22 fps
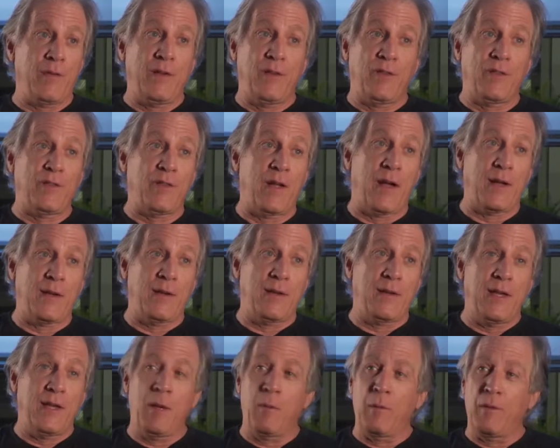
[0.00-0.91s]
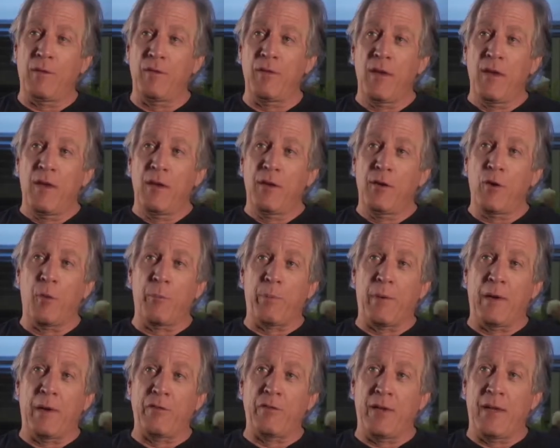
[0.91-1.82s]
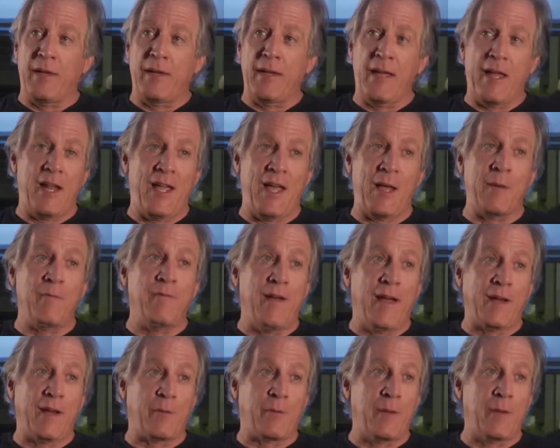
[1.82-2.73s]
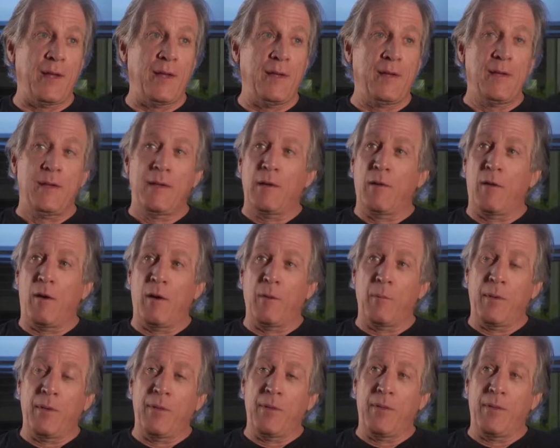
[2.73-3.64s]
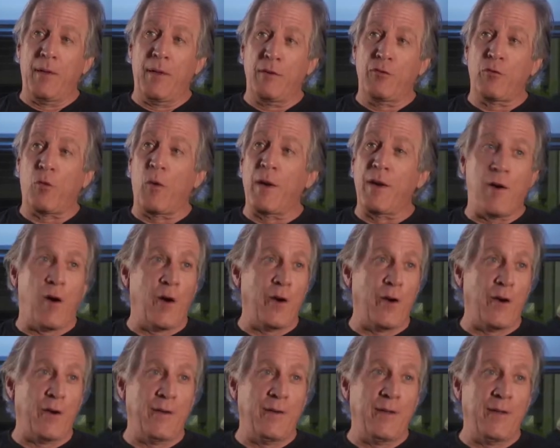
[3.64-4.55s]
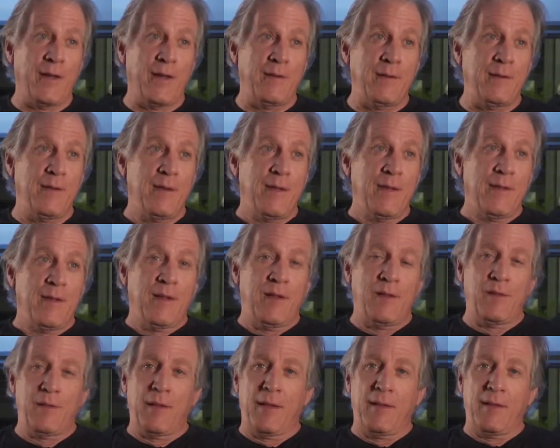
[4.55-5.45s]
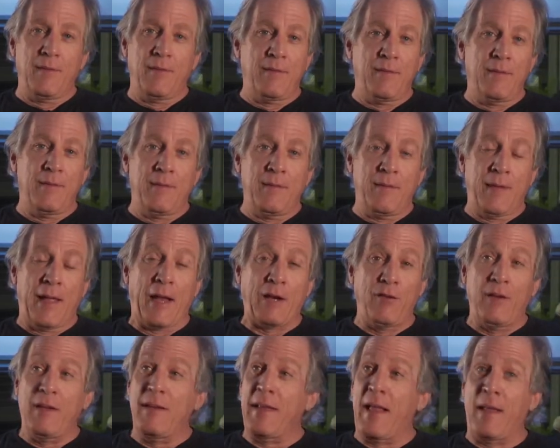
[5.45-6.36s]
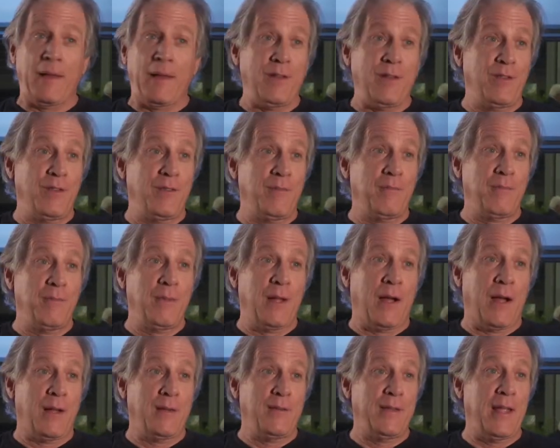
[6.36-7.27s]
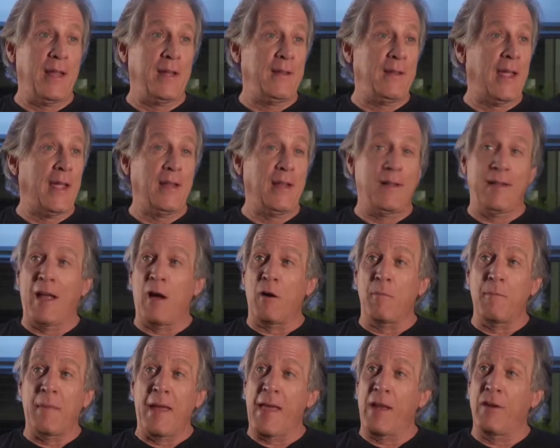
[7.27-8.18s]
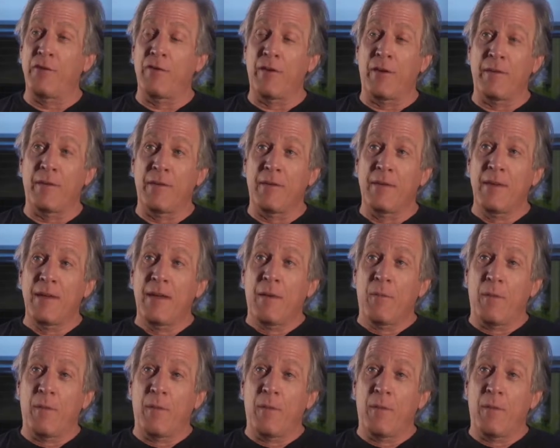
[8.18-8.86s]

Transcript: Irving's son. He was co-president at Atom Factory along with Troy Carter, and is actually Nelly's day in, day out manager. Oh,